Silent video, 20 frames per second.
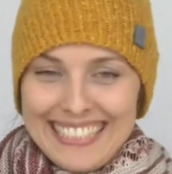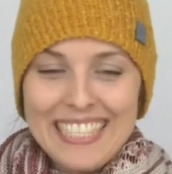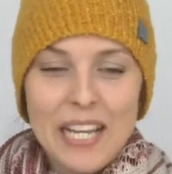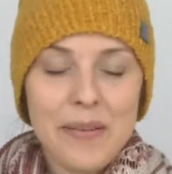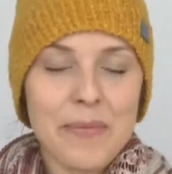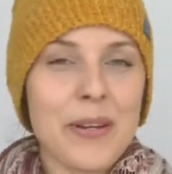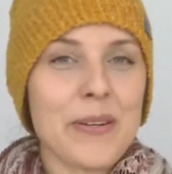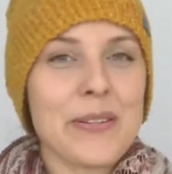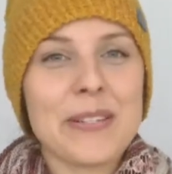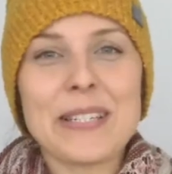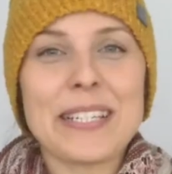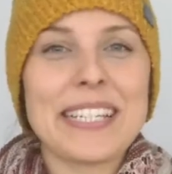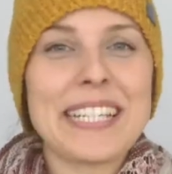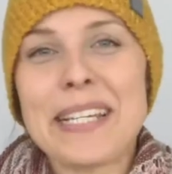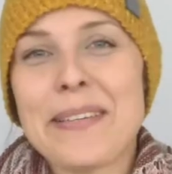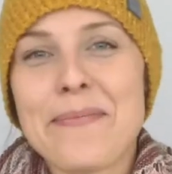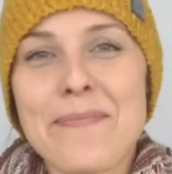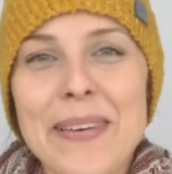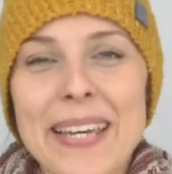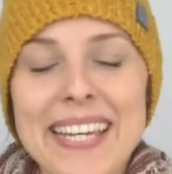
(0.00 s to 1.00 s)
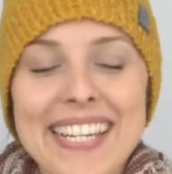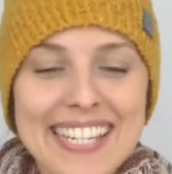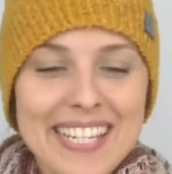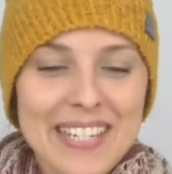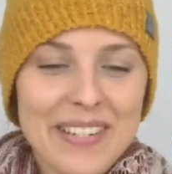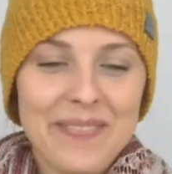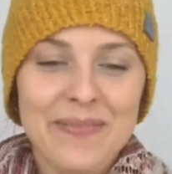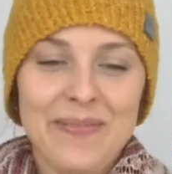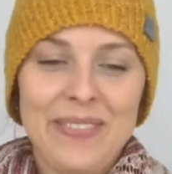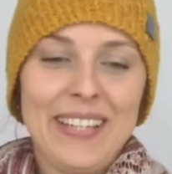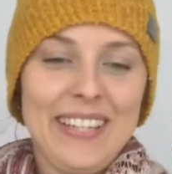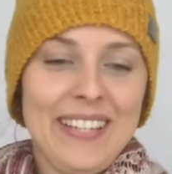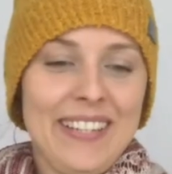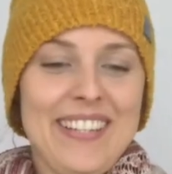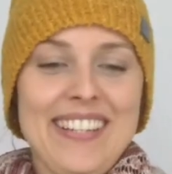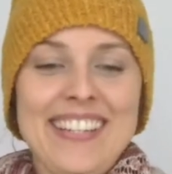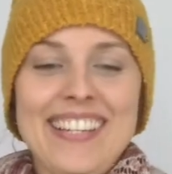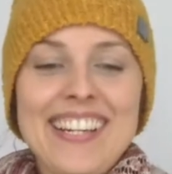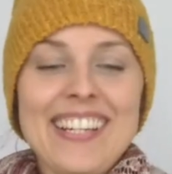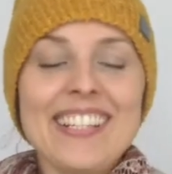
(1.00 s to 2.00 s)
I'm going to keep it
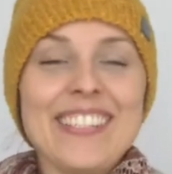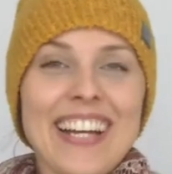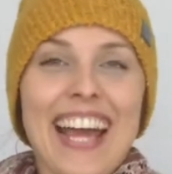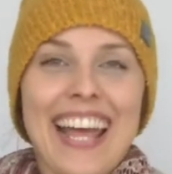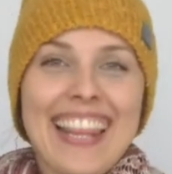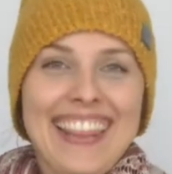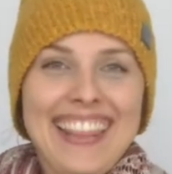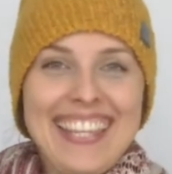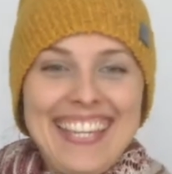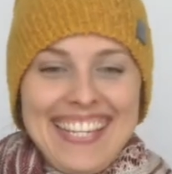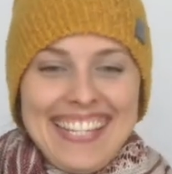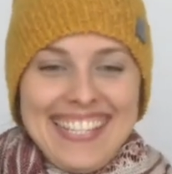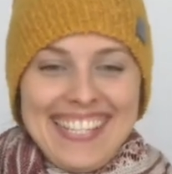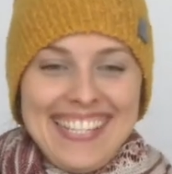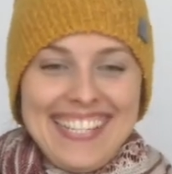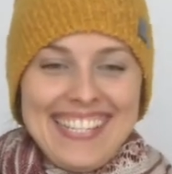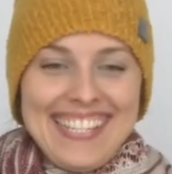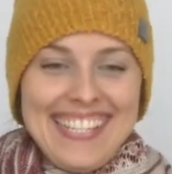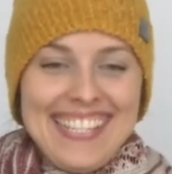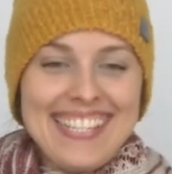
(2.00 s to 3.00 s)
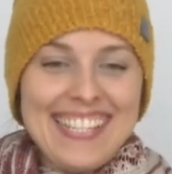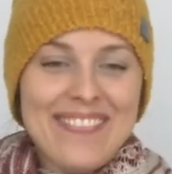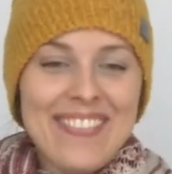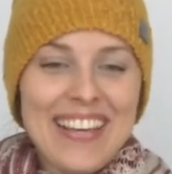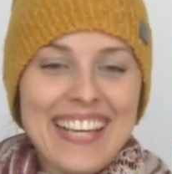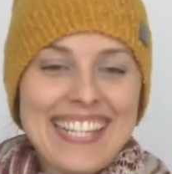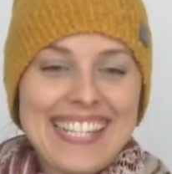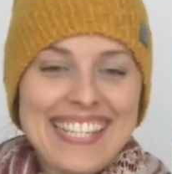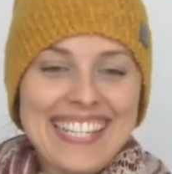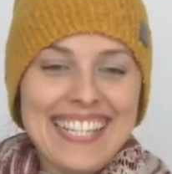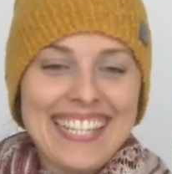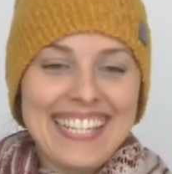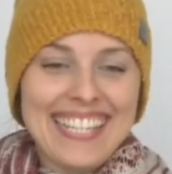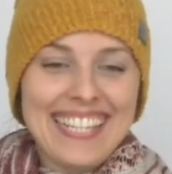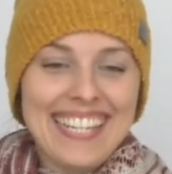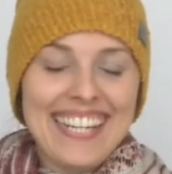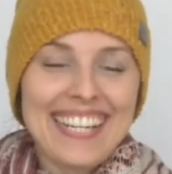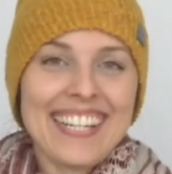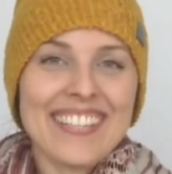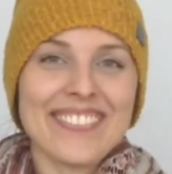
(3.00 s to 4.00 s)
because look at this. It's amazing.
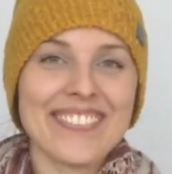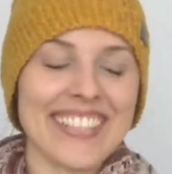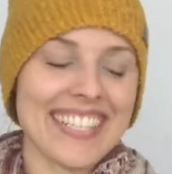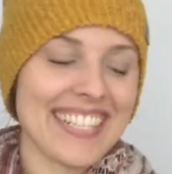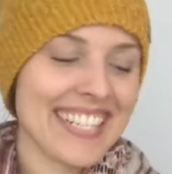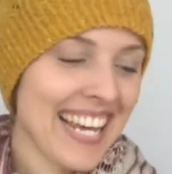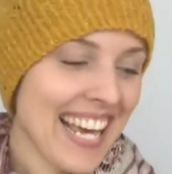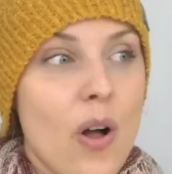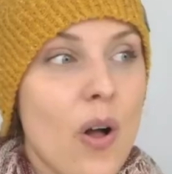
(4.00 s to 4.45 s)
I love it.